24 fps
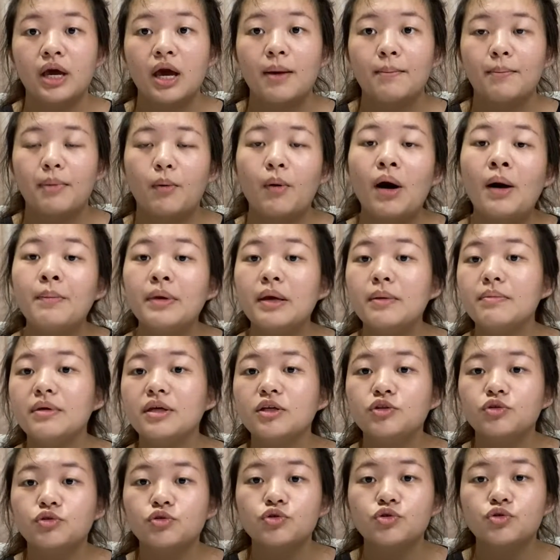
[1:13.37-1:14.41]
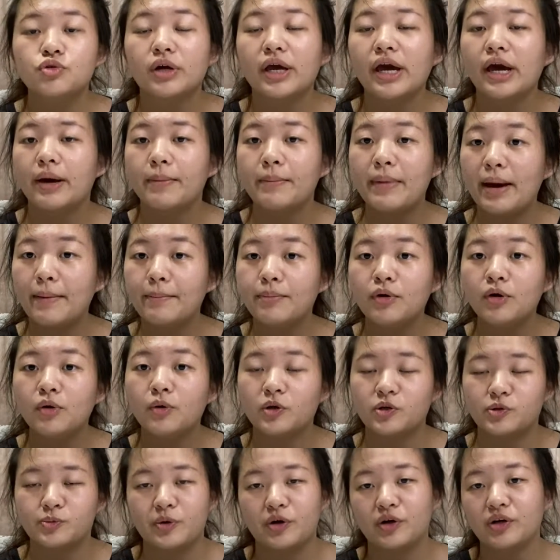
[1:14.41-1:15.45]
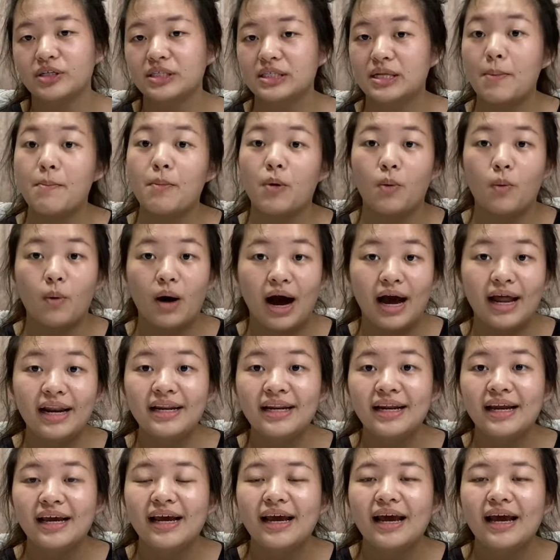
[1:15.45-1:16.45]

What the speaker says: But what made me choose to get a MacBook was because number one,